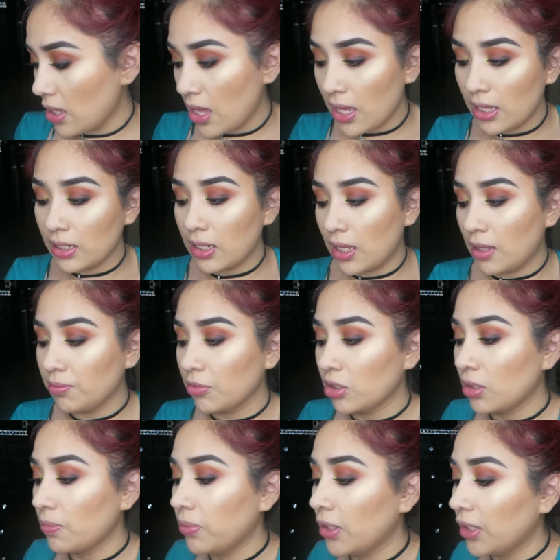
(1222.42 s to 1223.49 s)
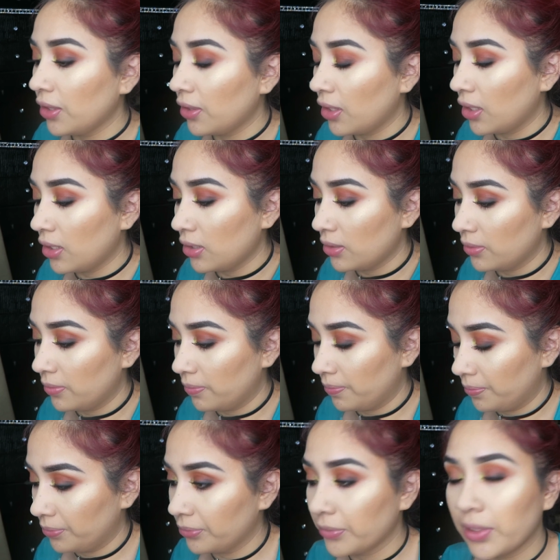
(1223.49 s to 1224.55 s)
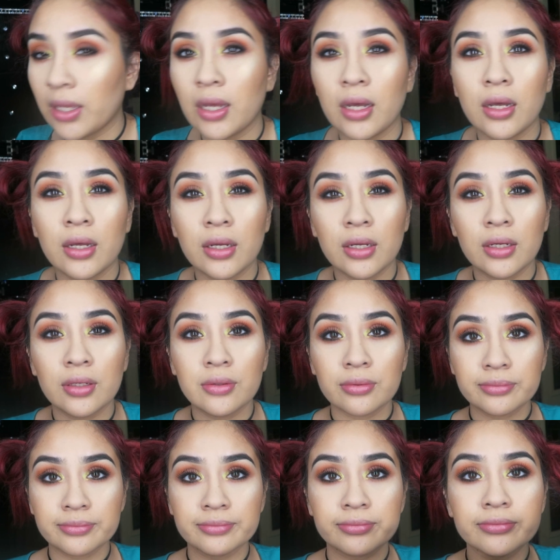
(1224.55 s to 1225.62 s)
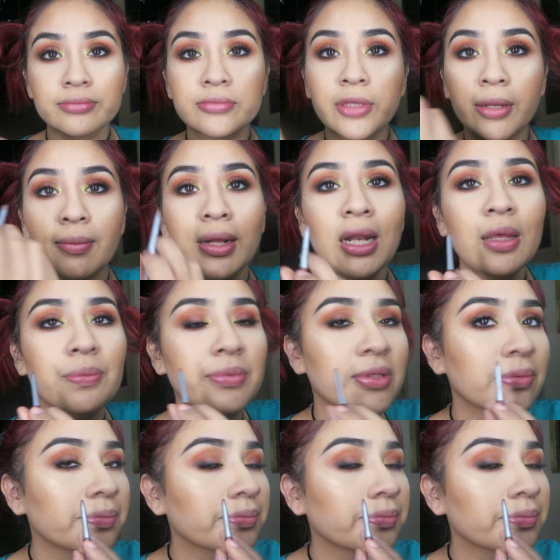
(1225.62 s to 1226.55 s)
and I'm gonna apply that on my lips.